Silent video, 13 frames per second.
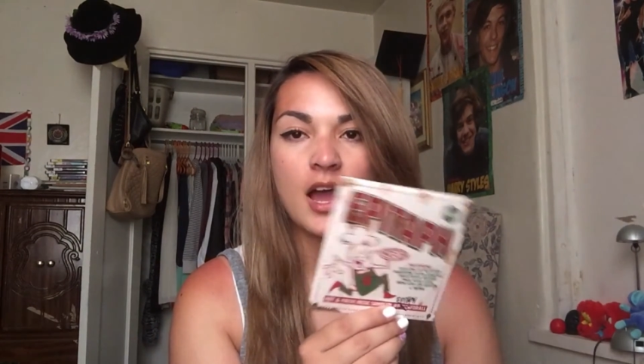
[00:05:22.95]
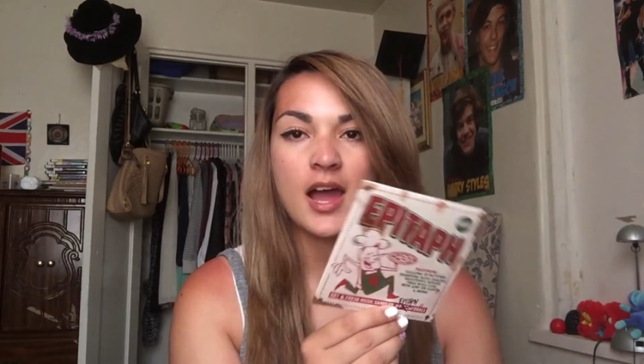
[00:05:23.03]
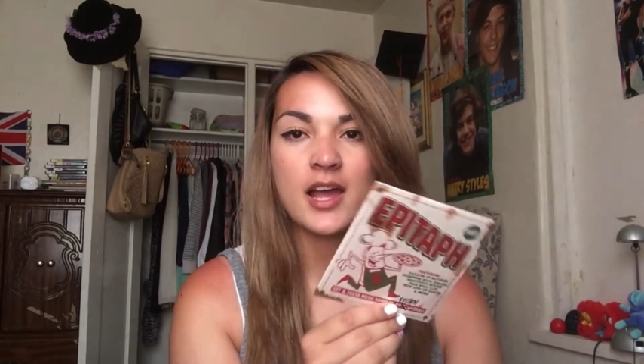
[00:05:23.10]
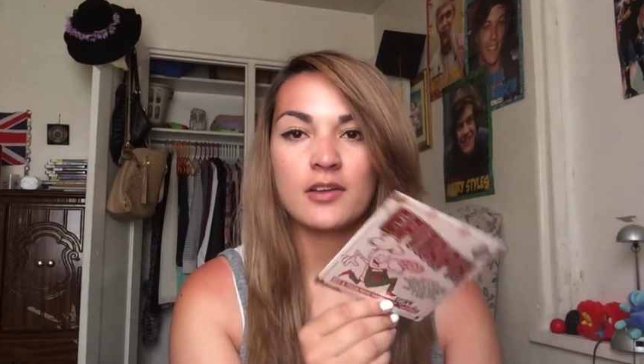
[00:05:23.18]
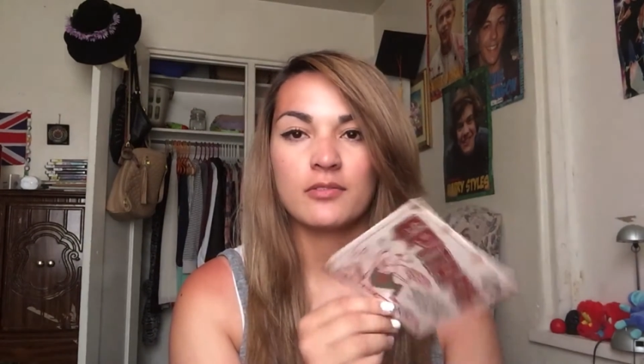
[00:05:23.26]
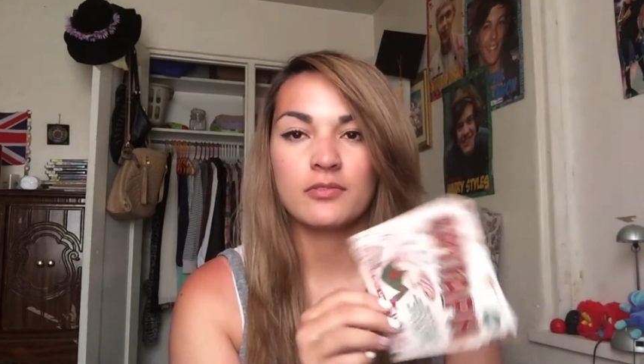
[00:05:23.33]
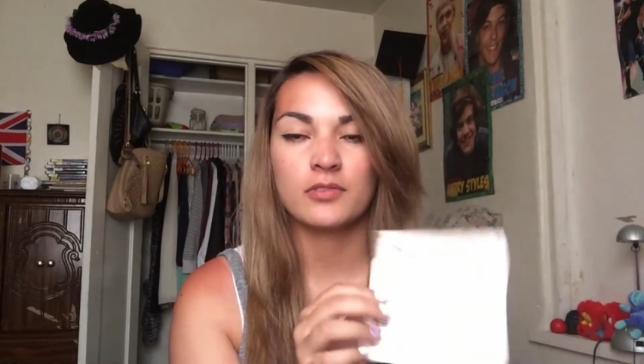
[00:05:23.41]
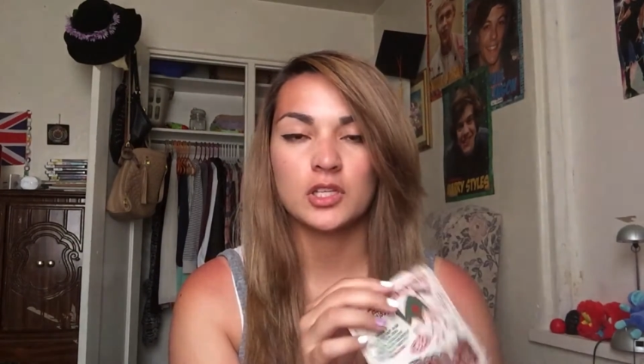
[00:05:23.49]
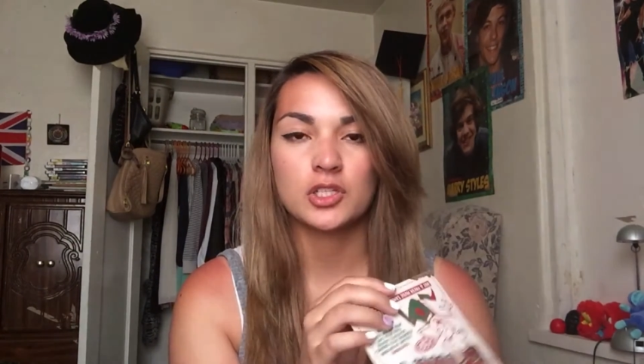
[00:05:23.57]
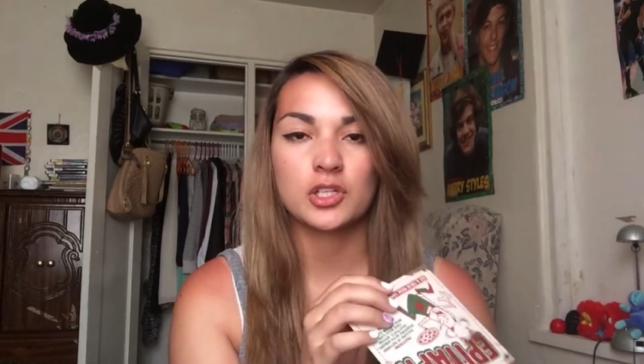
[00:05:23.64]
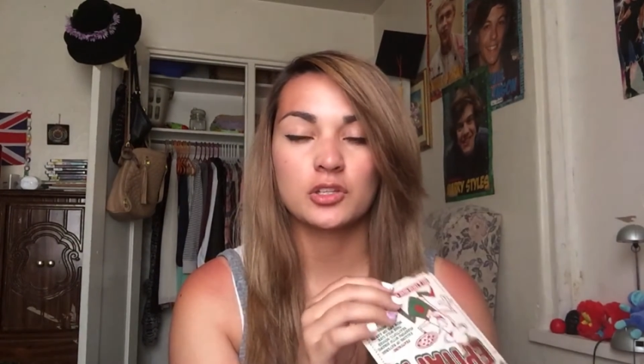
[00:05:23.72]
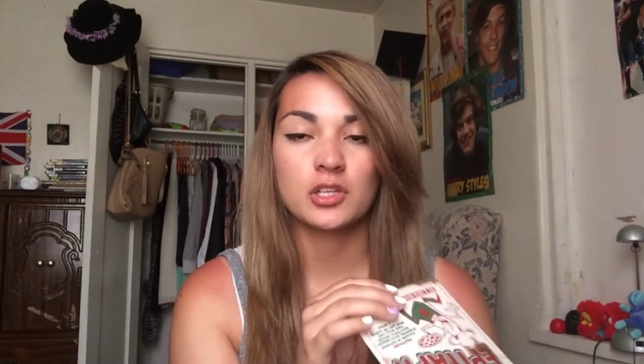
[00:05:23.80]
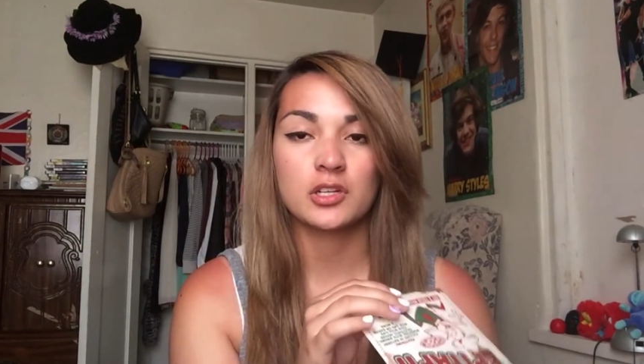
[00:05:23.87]
I
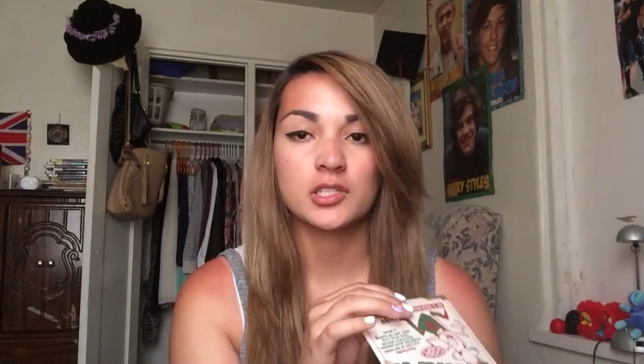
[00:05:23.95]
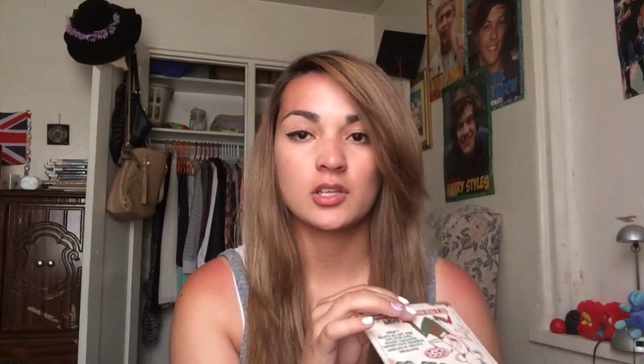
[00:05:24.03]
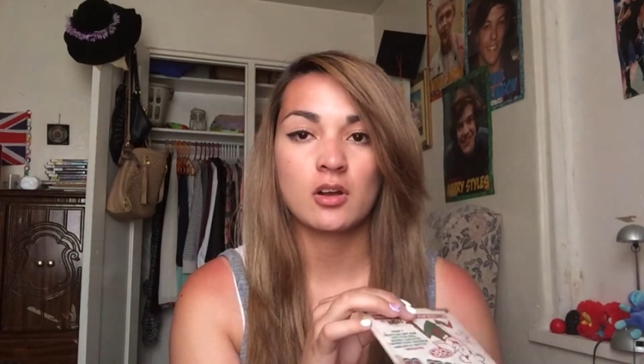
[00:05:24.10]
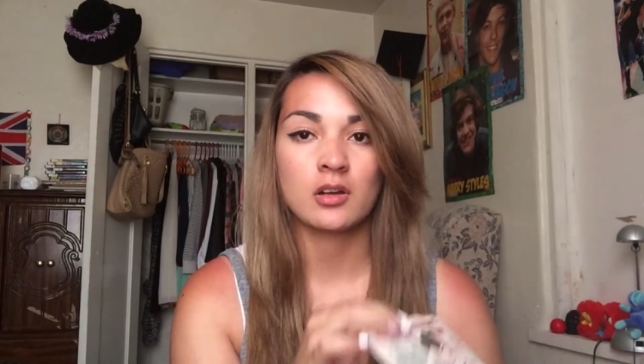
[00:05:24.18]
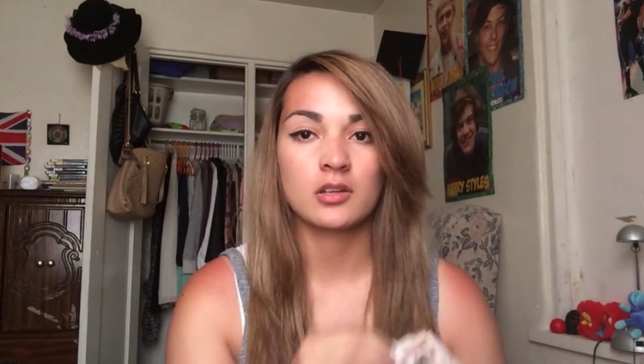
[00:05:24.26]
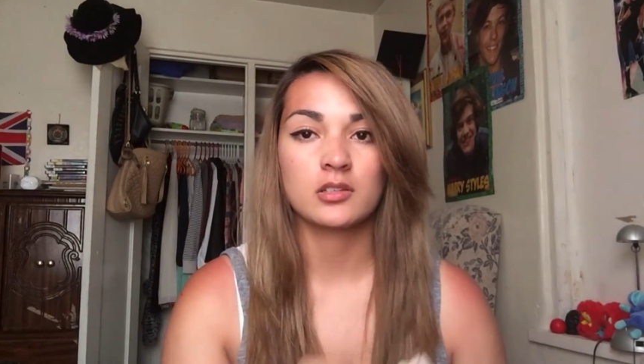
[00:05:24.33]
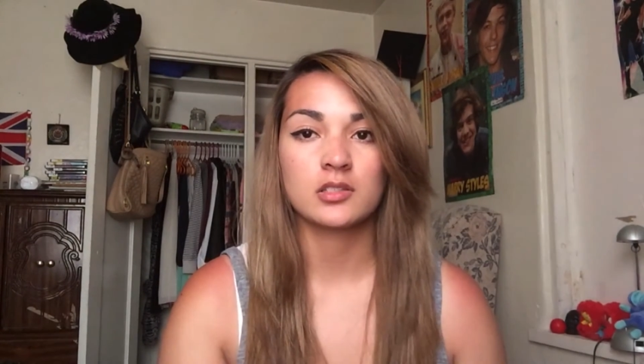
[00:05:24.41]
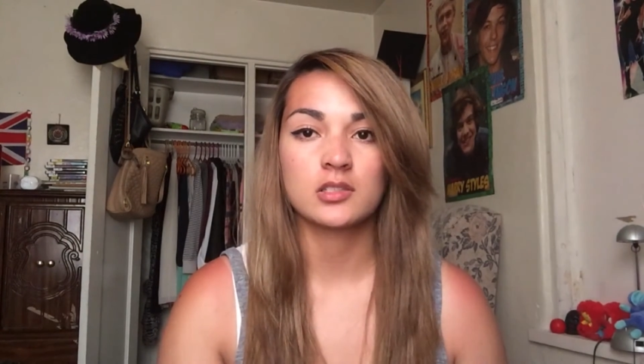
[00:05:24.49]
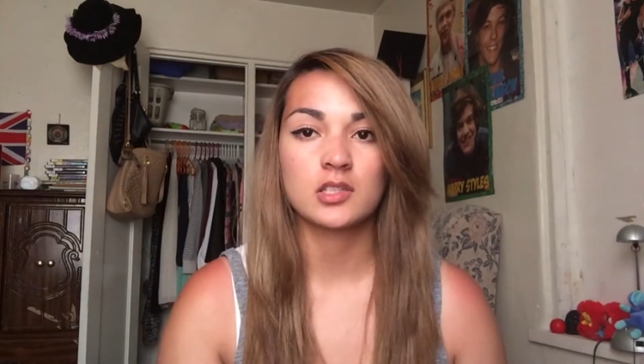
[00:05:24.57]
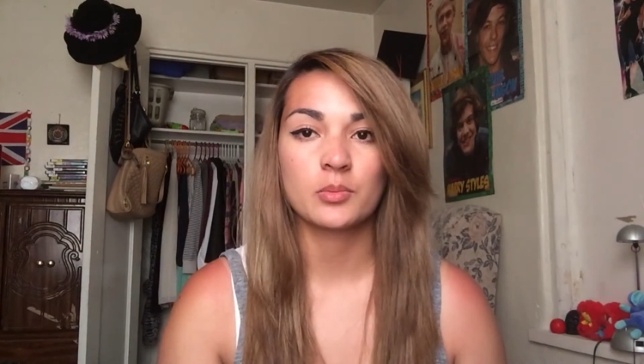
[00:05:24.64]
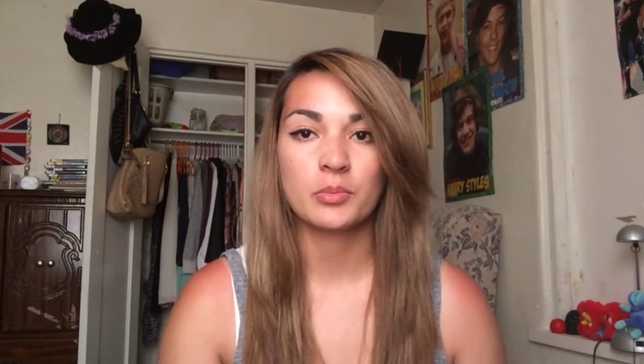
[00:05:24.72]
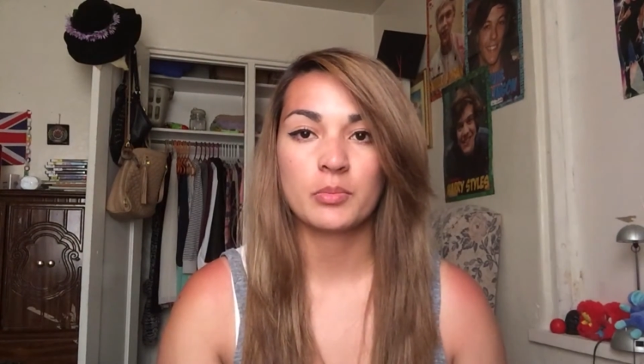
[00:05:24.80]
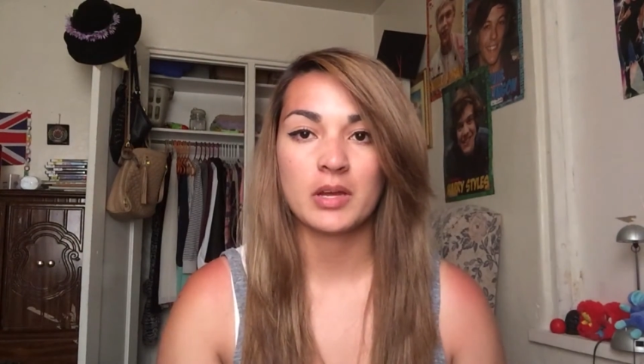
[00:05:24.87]
featured their songs in
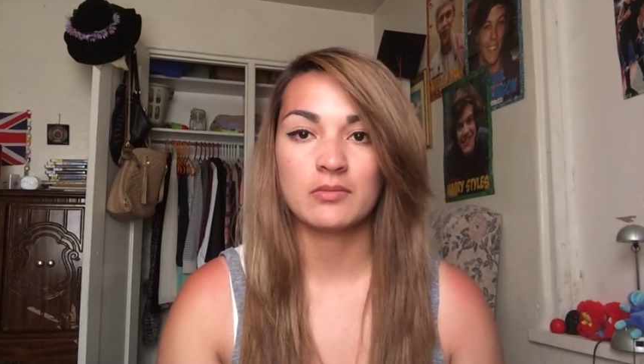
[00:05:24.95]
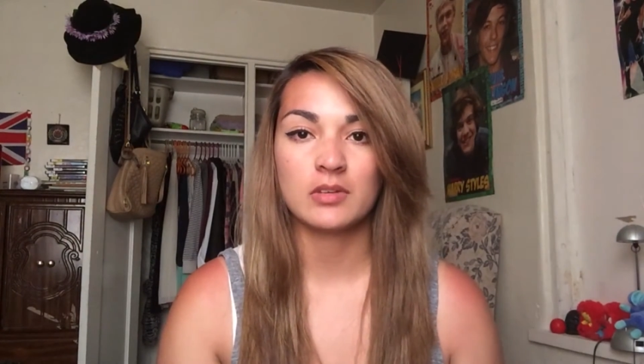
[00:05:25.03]
some of my